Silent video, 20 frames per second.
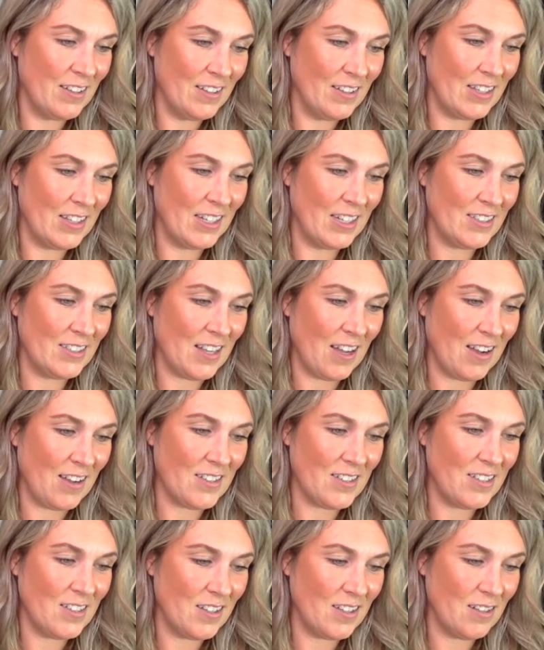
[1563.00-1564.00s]
Thanks,
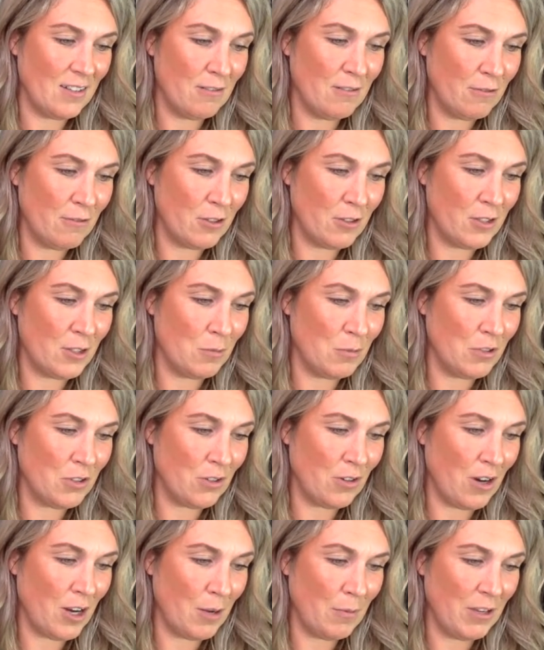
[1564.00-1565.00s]
Asta, for
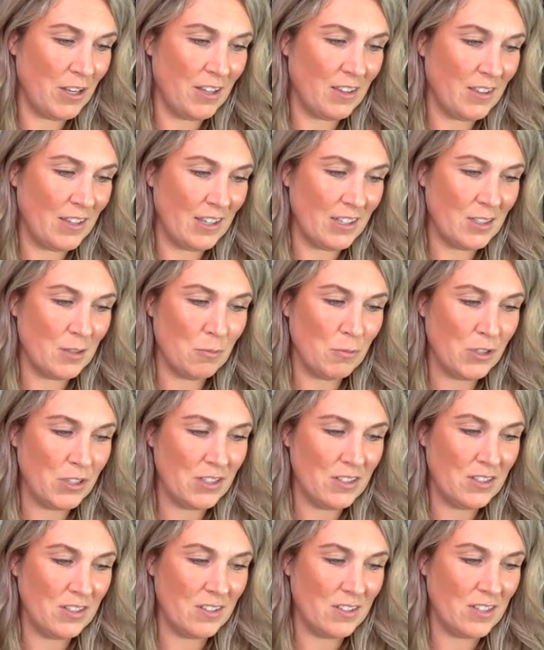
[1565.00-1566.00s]
subscribing. Thanks,
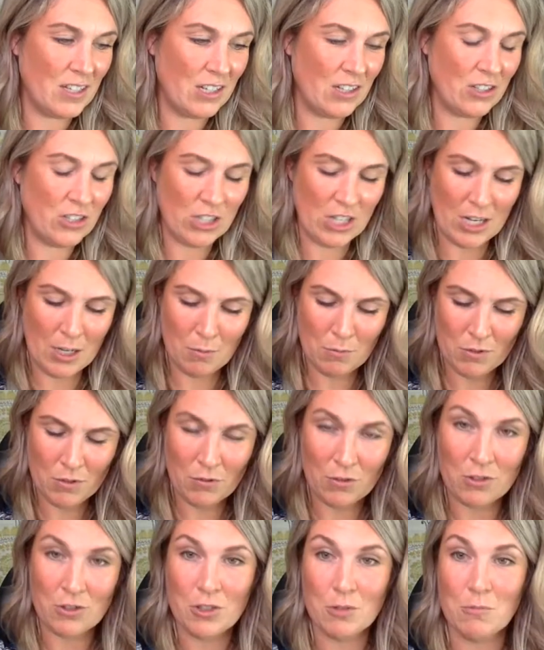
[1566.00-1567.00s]
Melissa St. James,
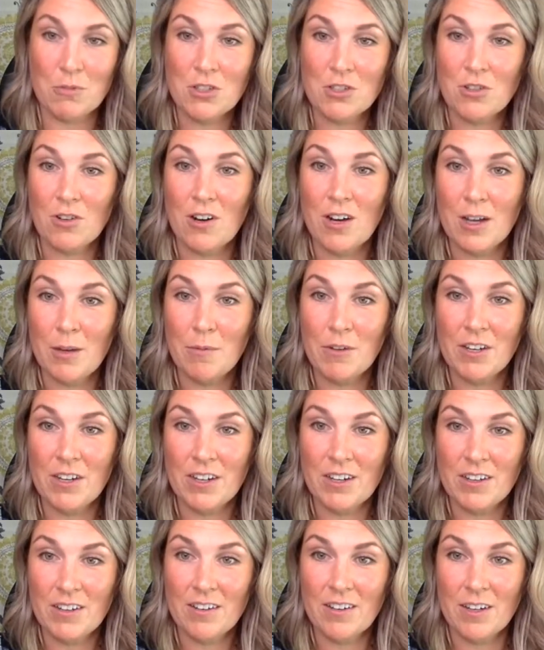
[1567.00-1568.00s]
for
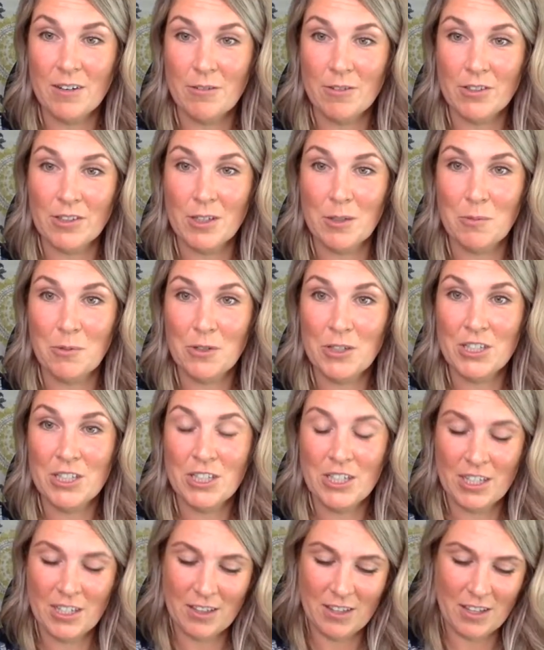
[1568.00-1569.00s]
subscribing. I really
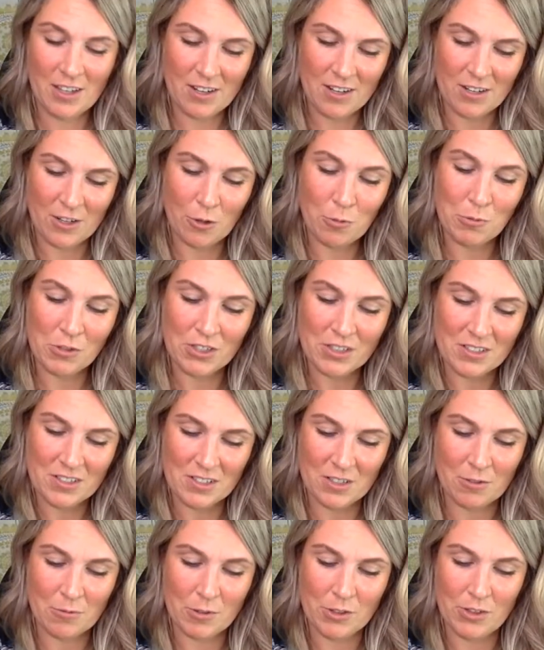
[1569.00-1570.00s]
appreciate that. I know Melissa
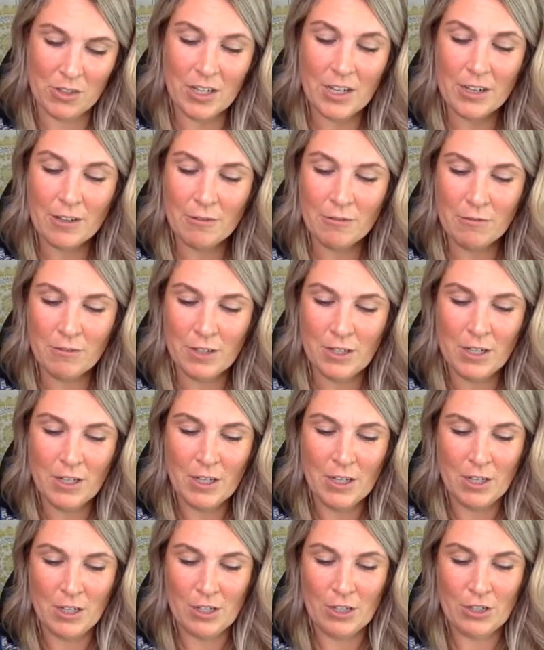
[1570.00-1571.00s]
in real life.
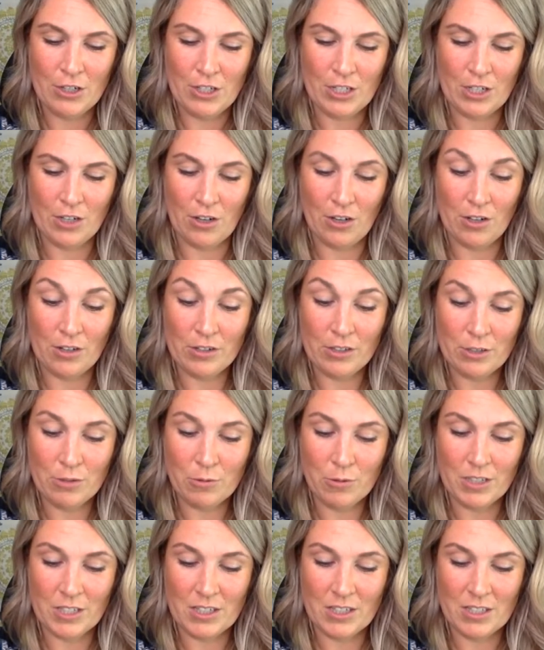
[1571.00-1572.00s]
She also
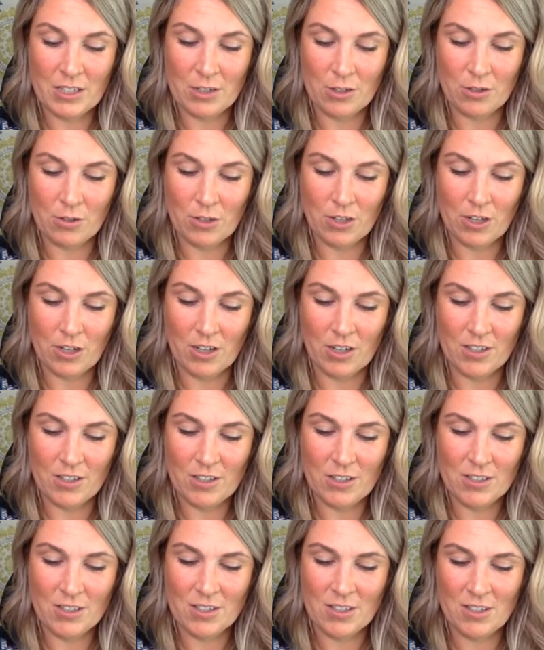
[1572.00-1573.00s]
reads tarot
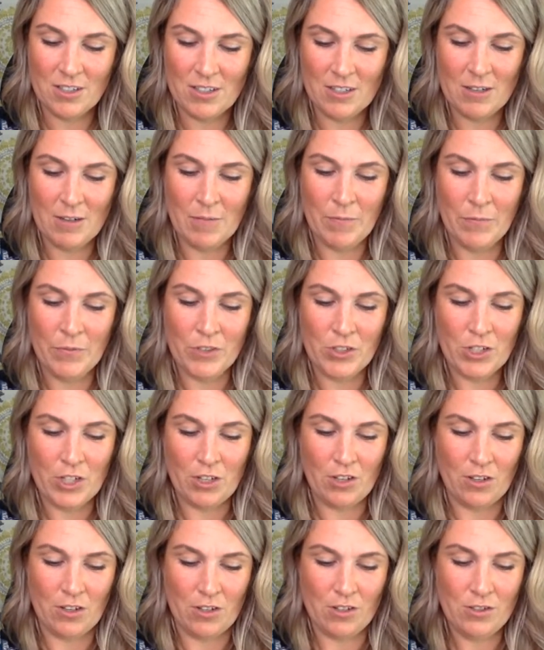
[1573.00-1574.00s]
cards. She
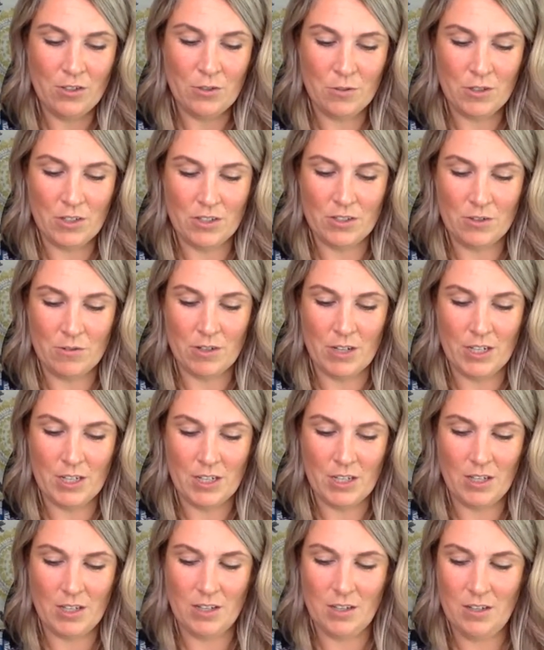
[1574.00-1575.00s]
also does
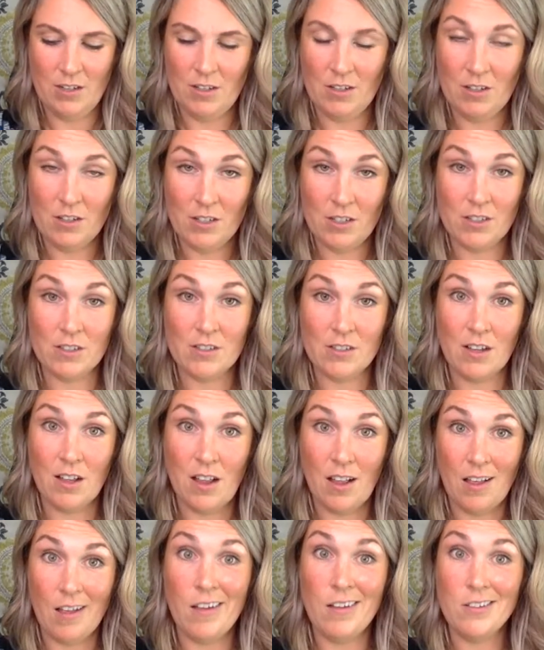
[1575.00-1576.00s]
Reiki. She's
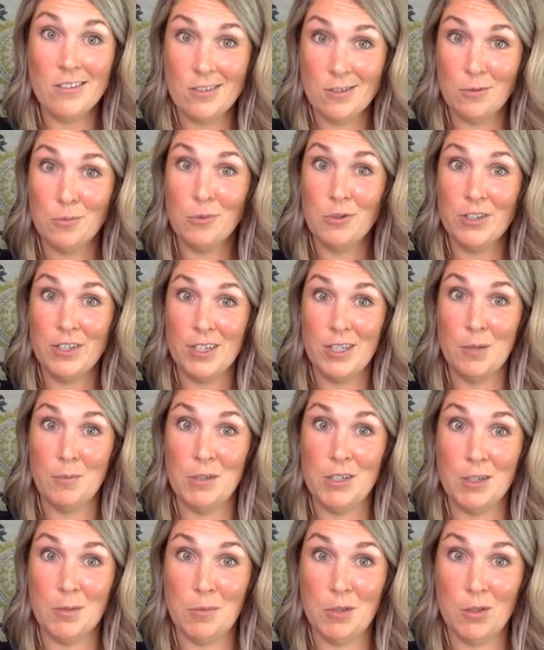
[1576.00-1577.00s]
also pretty
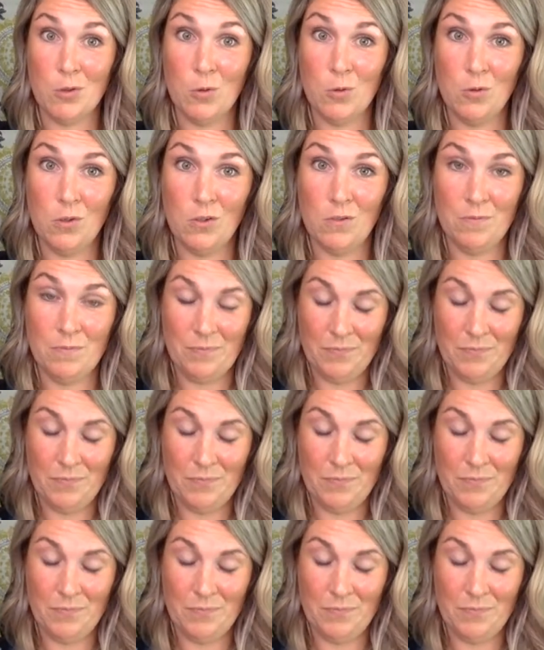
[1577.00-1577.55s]
hippy-dippy cool.